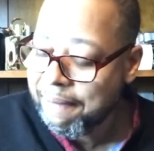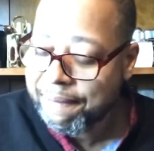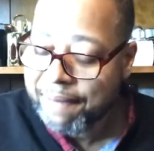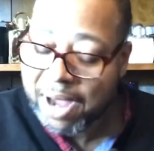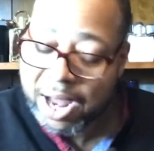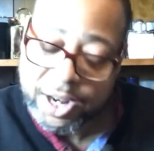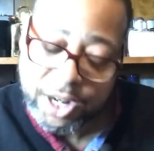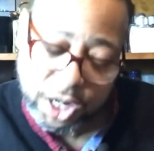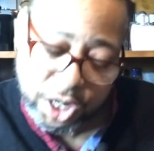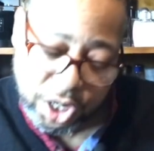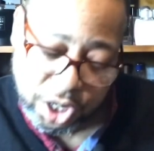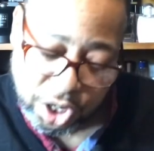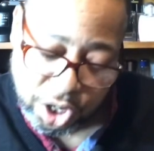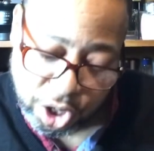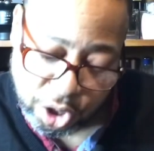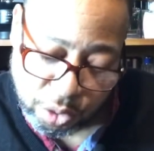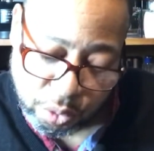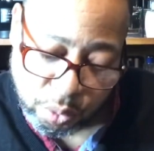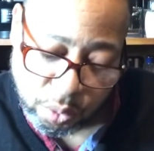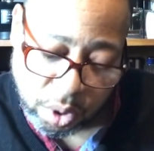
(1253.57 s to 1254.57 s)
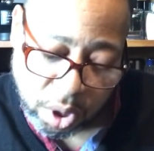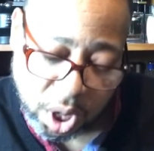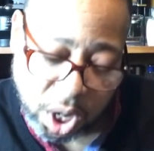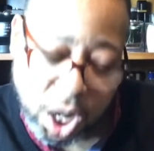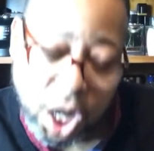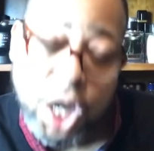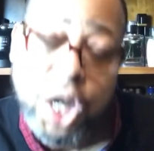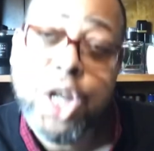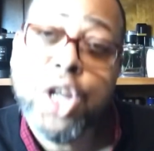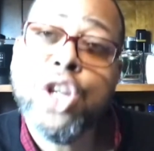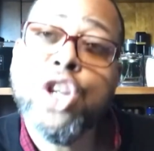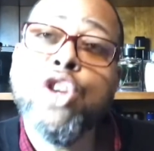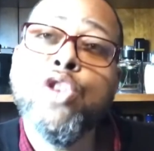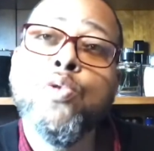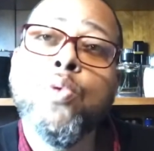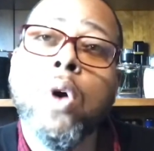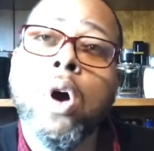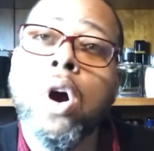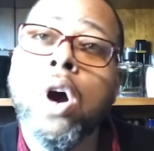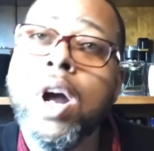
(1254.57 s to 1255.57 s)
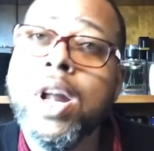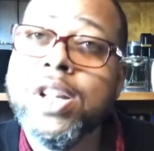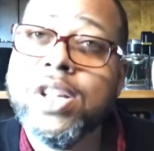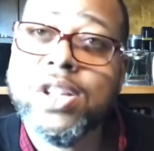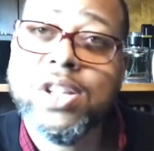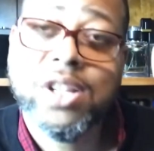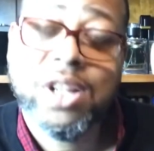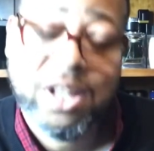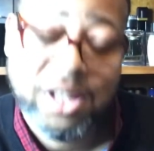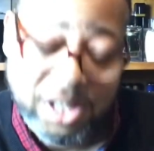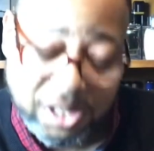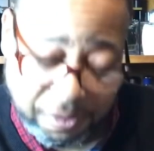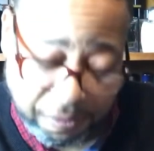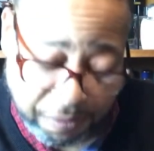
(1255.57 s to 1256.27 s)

find a new nuance to this